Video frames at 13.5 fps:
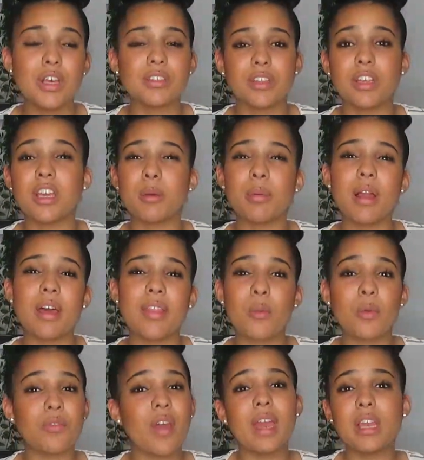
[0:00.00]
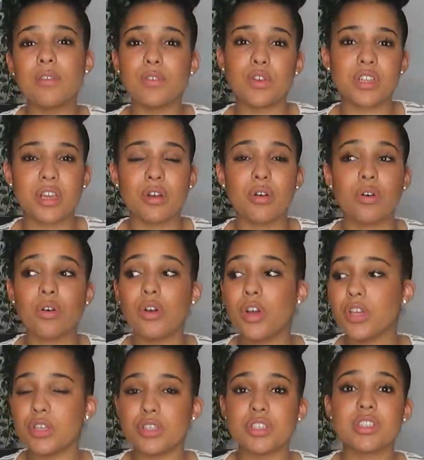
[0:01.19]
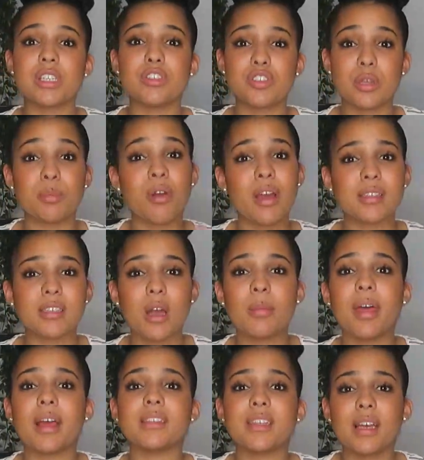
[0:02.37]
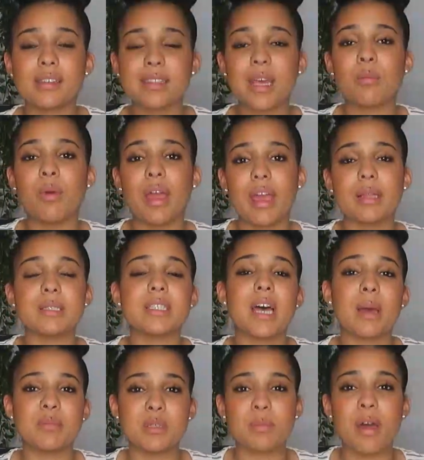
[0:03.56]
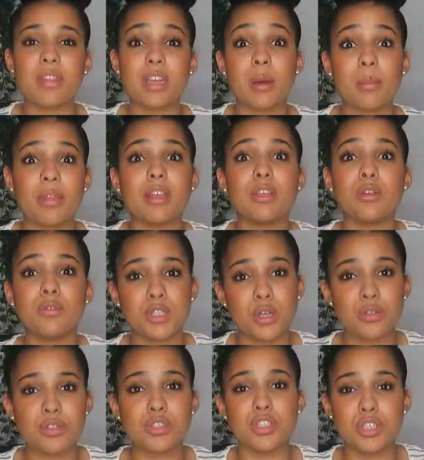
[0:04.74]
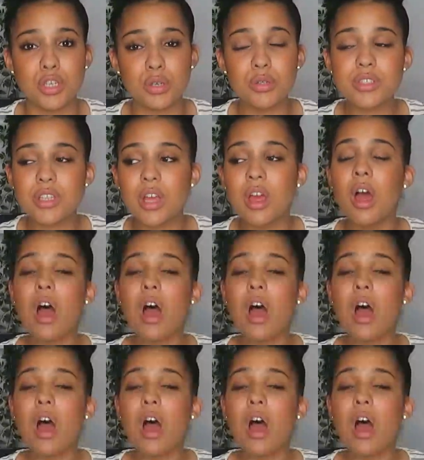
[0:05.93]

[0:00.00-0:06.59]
So you can apply that with any of your decor. You just literally price it up that that exact same weight and times it by the number that you've chosen to use.